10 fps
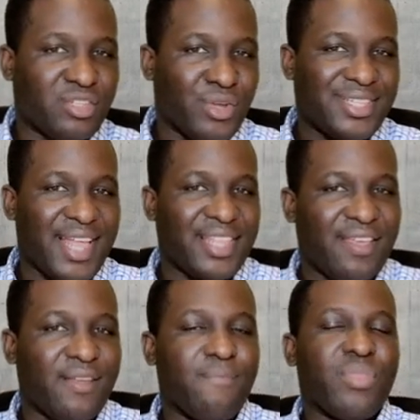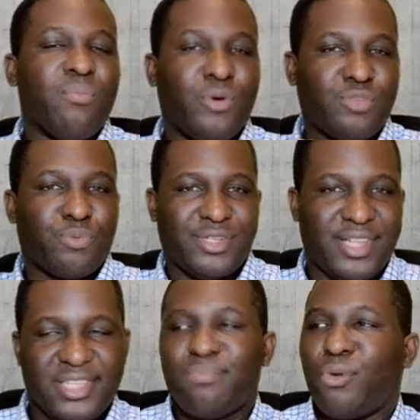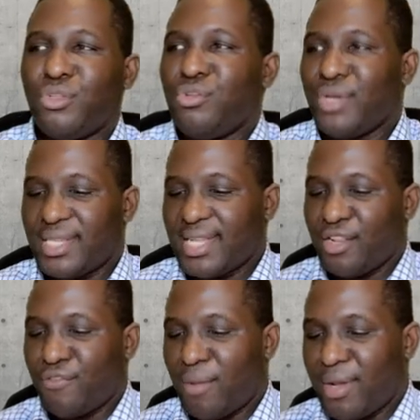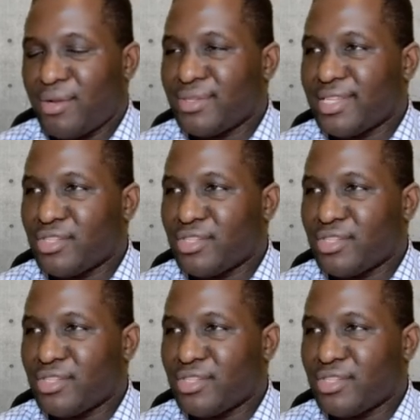So it's like the post-processing module inside of ABAQUS.